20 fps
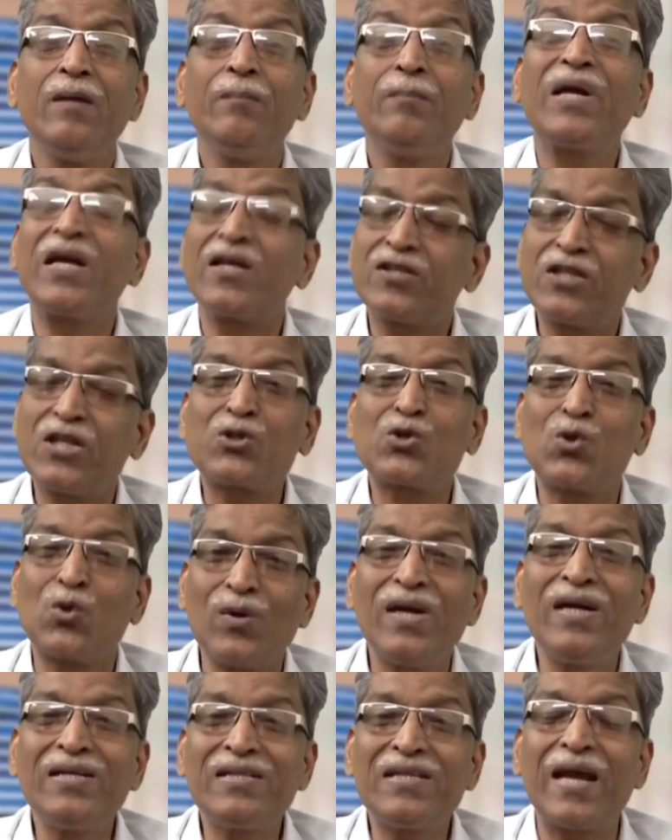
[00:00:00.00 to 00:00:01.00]
because the
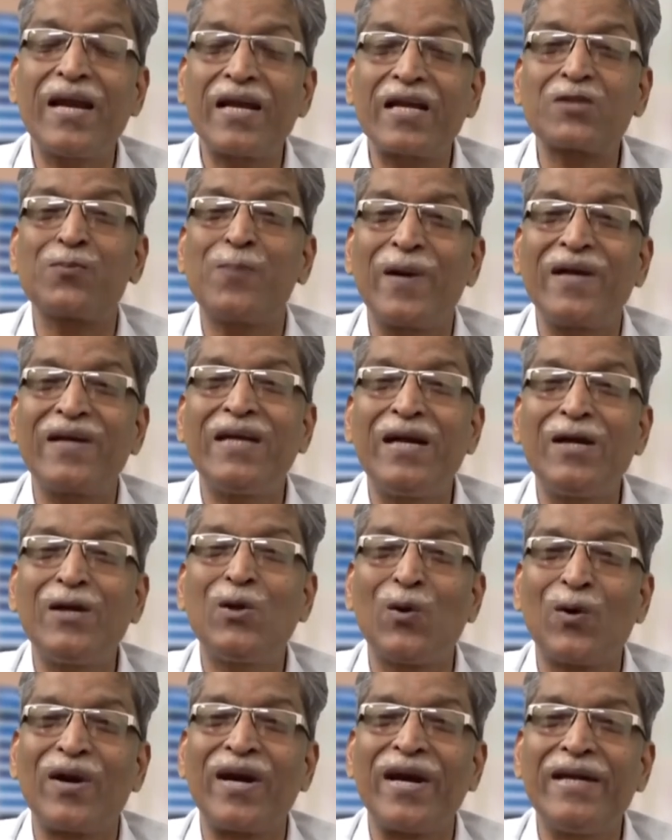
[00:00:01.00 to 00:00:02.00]
students are
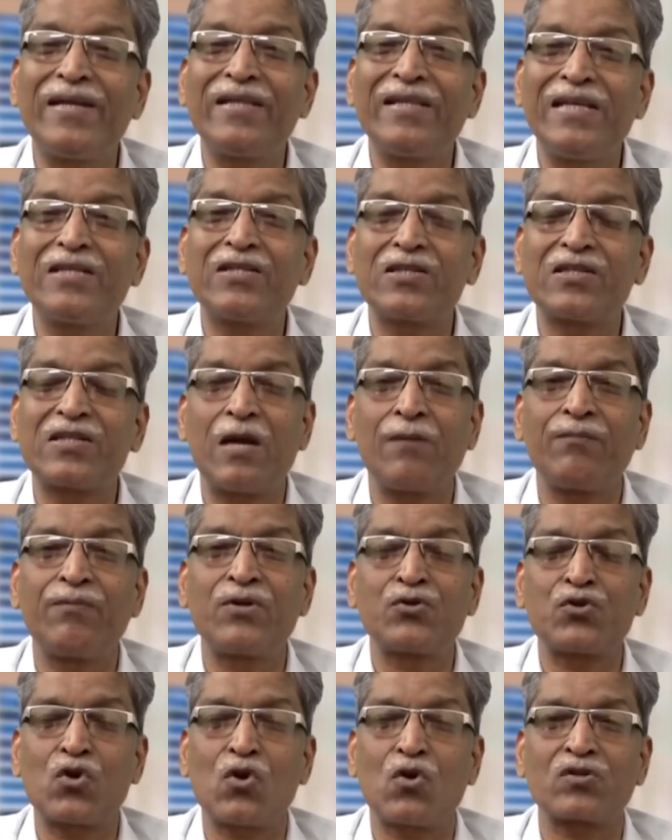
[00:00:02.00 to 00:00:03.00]
expected to read this
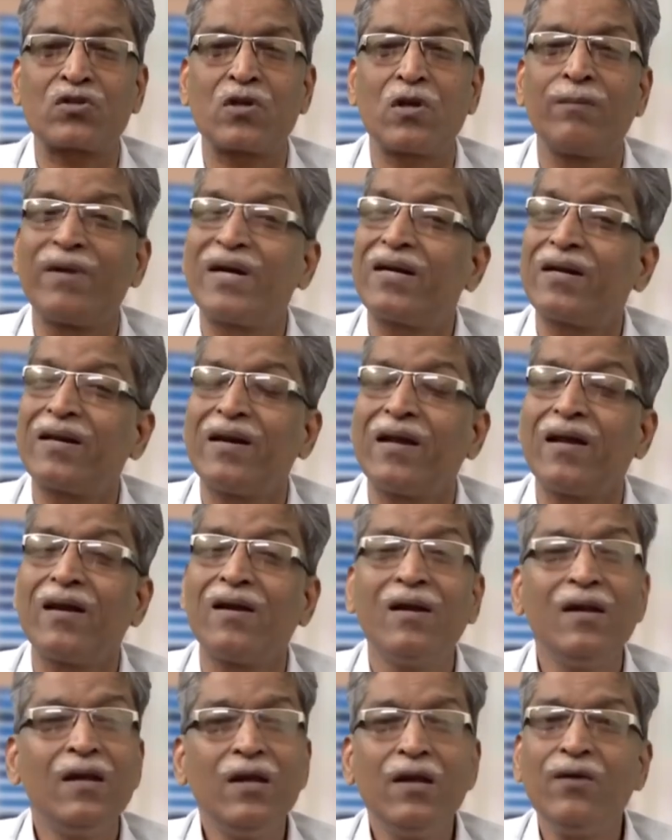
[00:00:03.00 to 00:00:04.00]
self-instructional
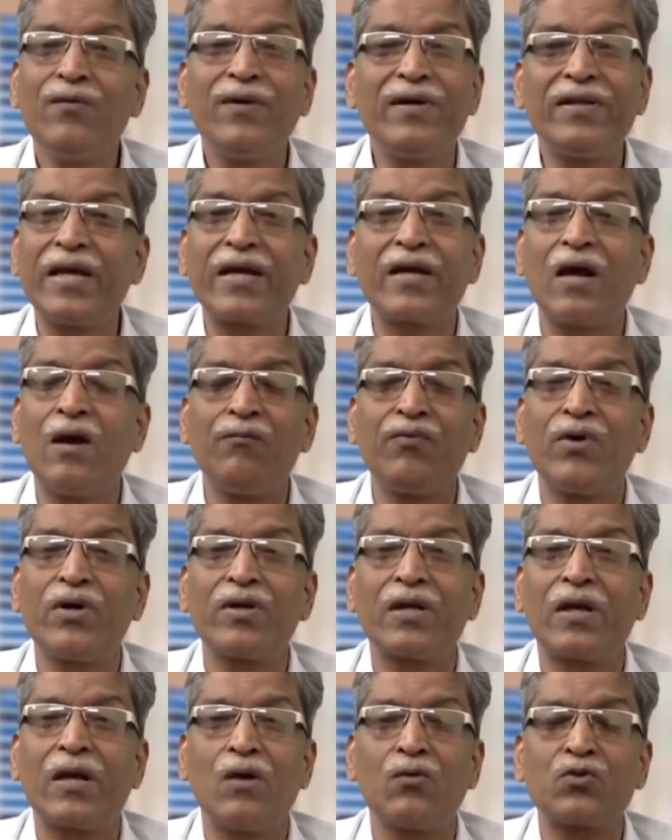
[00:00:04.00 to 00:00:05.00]
material when they come
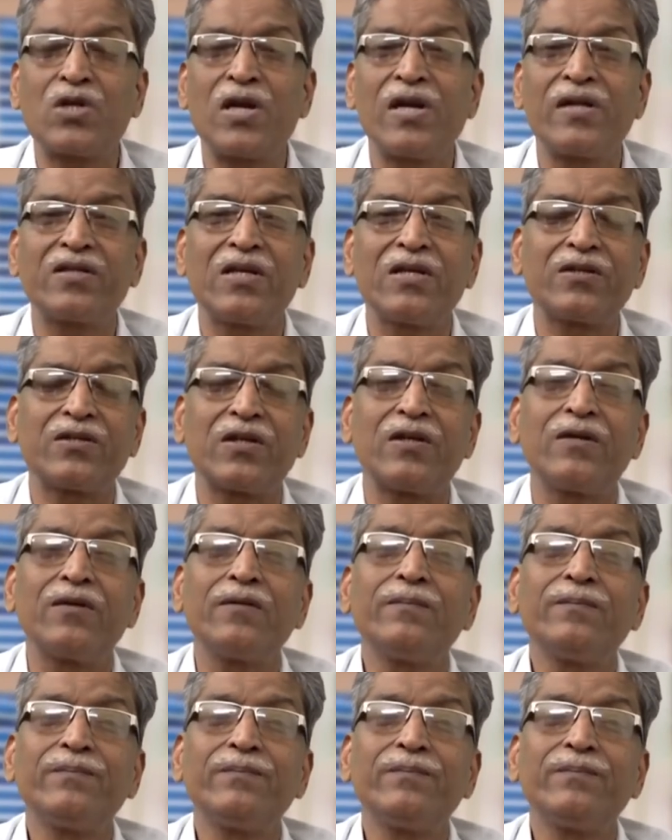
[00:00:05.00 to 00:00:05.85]
for the counseling session.